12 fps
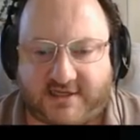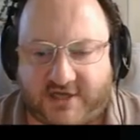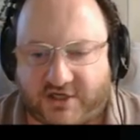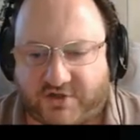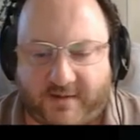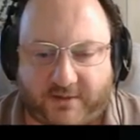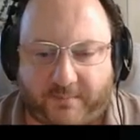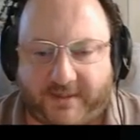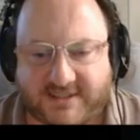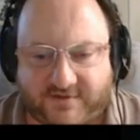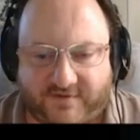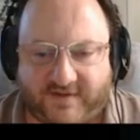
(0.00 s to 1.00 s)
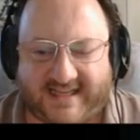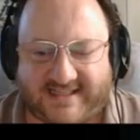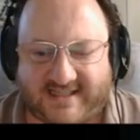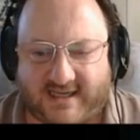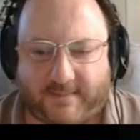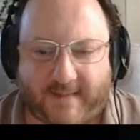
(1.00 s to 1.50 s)
detrimental because of
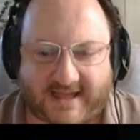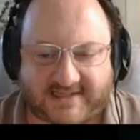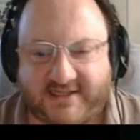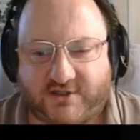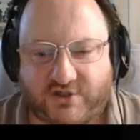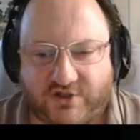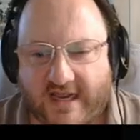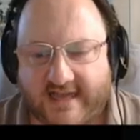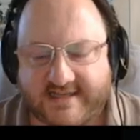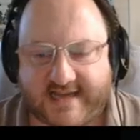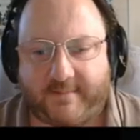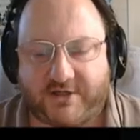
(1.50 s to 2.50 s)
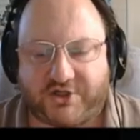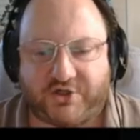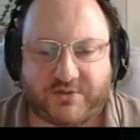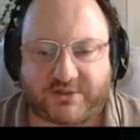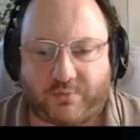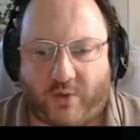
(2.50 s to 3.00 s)
its capacity to damage
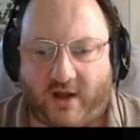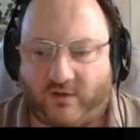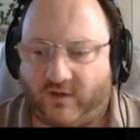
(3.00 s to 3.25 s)
you as well.